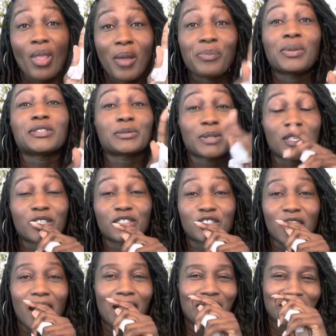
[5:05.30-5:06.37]
This would be a good
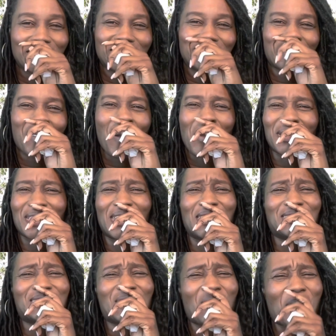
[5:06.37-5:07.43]

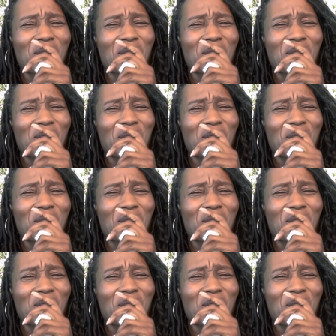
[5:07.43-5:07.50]
challenge.